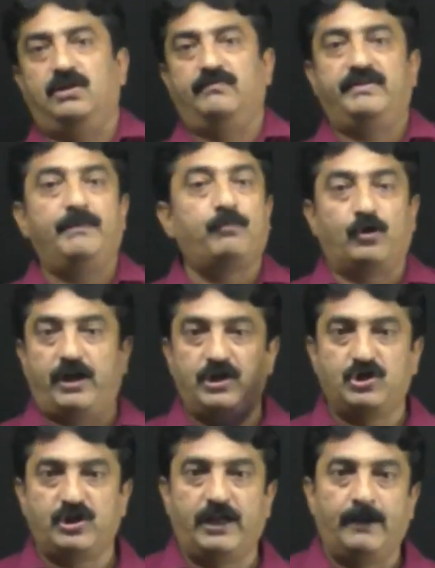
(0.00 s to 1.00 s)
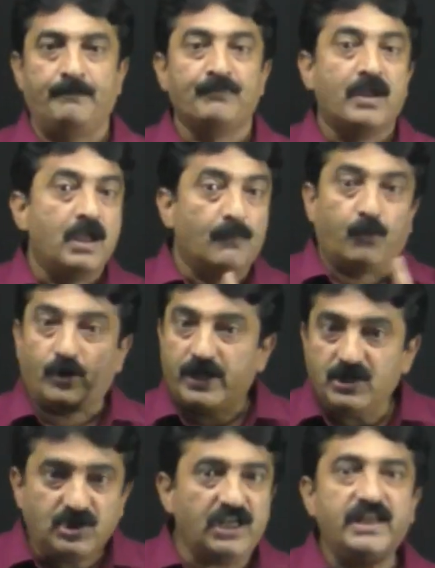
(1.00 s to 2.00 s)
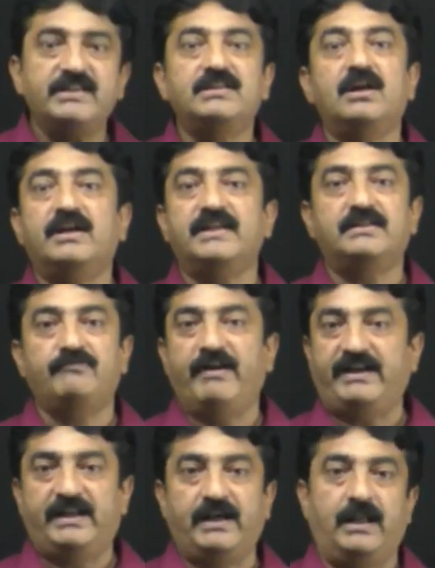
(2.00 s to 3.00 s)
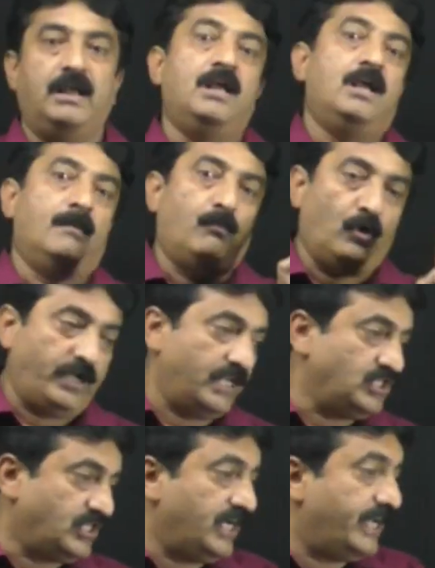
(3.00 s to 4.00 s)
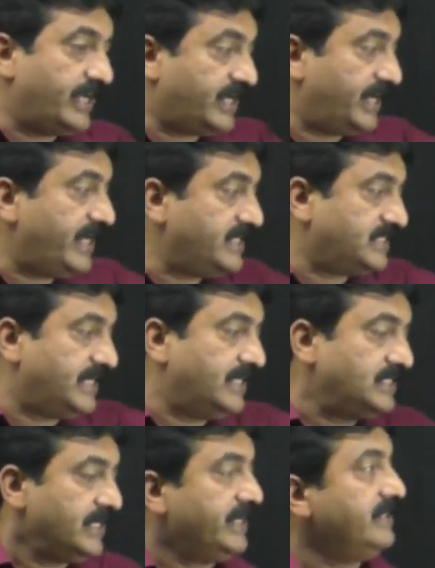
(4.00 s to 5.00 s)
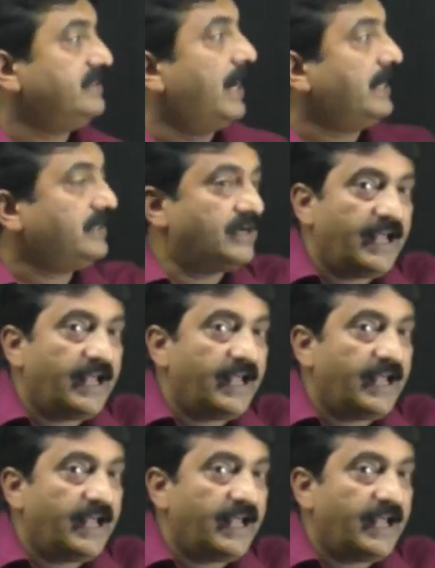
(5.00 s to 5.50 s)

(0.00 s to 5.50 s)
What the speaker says: of the potential. Potential is not a vector. Potential decreases, in that